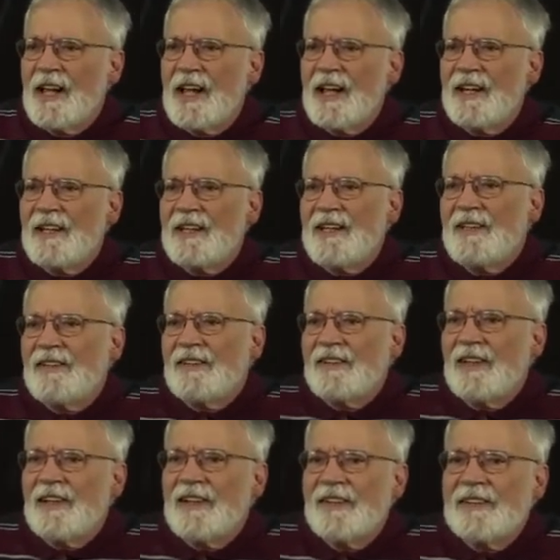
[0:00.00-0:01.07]
and he
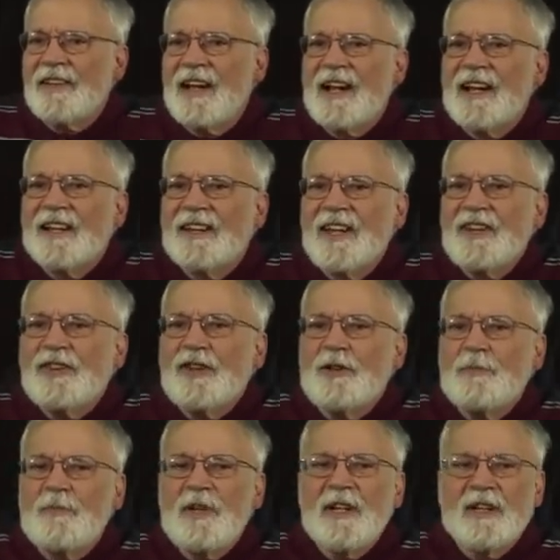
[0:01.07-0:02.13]
says, Let there
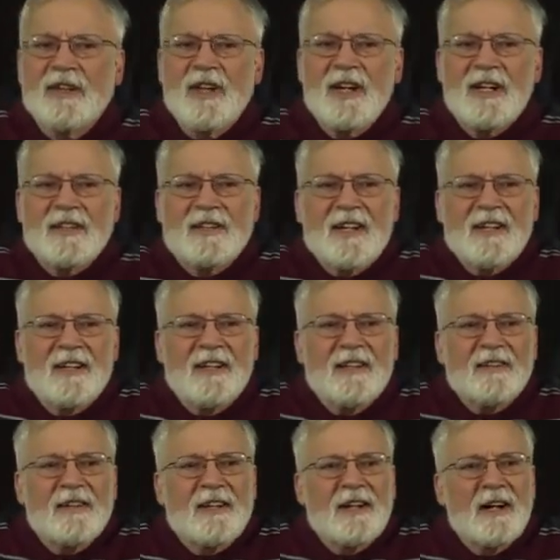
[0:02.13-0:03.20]
be light. And
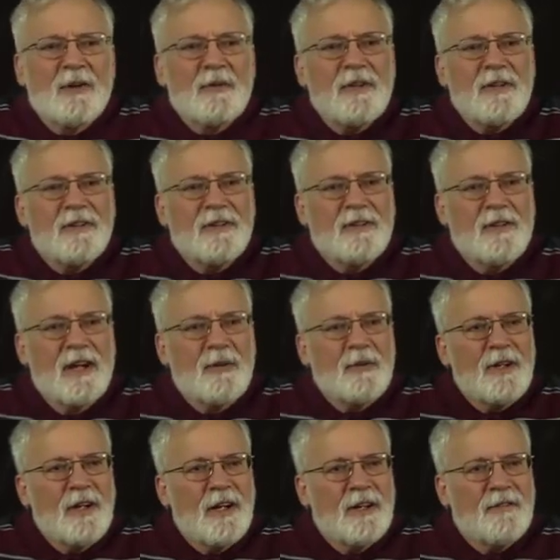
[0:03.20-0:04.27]
now we, now we
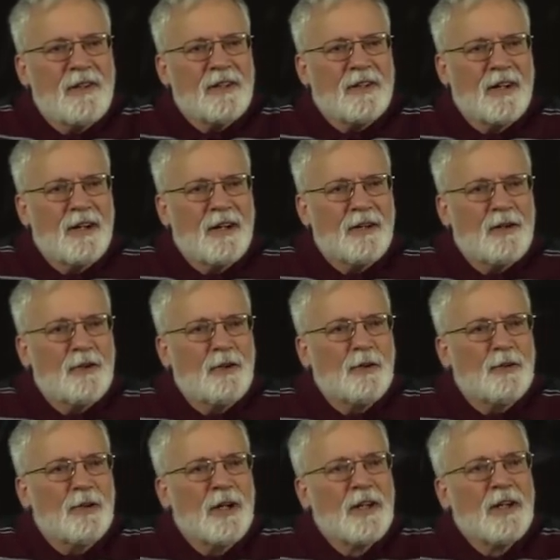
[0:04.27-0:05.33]
have a God
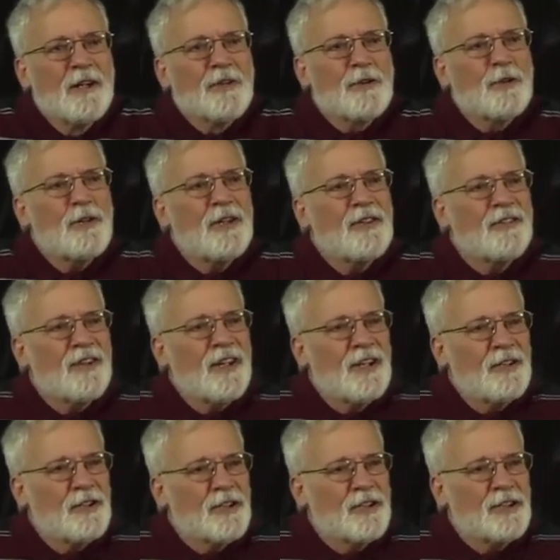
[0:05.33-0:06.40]
who, through his
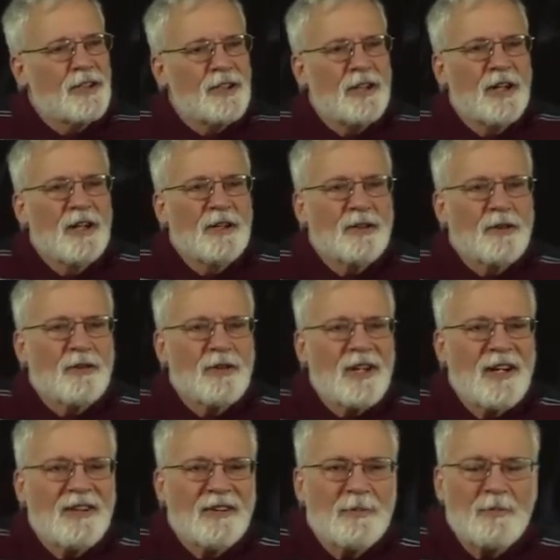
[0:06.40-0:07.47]
energy,
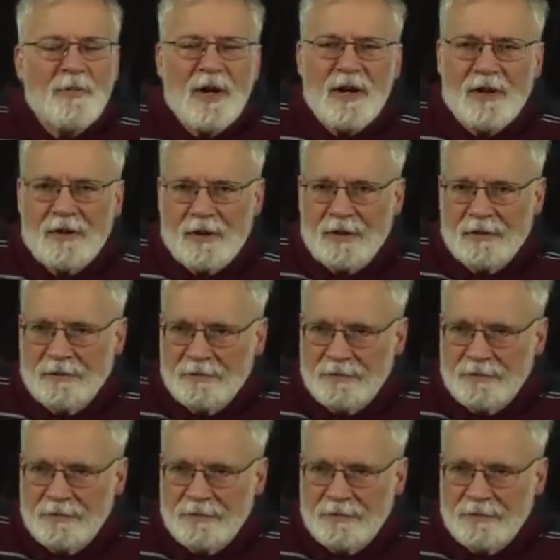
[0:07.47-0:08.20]
creates matter